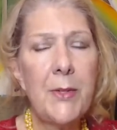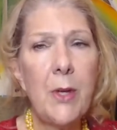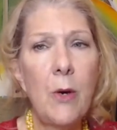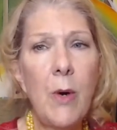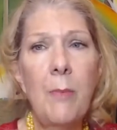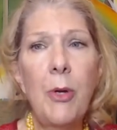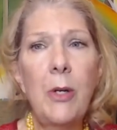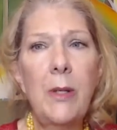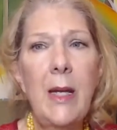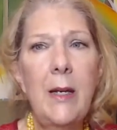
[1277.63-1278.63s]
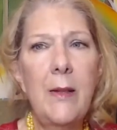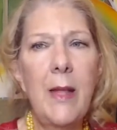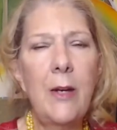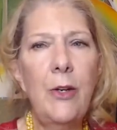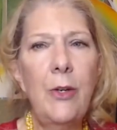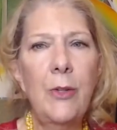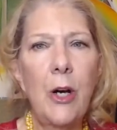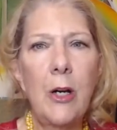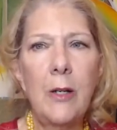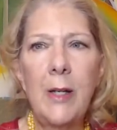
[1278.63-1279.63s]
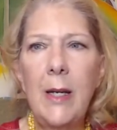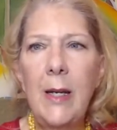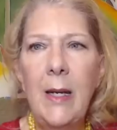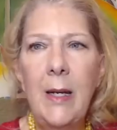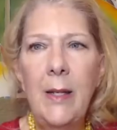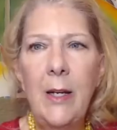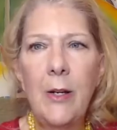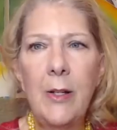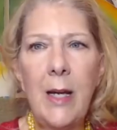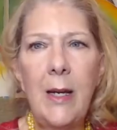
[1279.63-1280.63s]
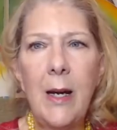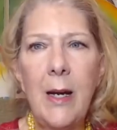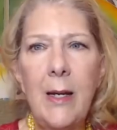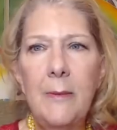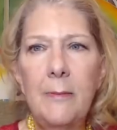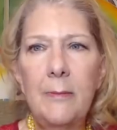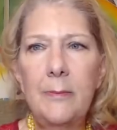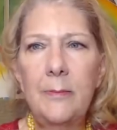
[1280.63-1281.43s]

So I put a link to that new law in the online guide.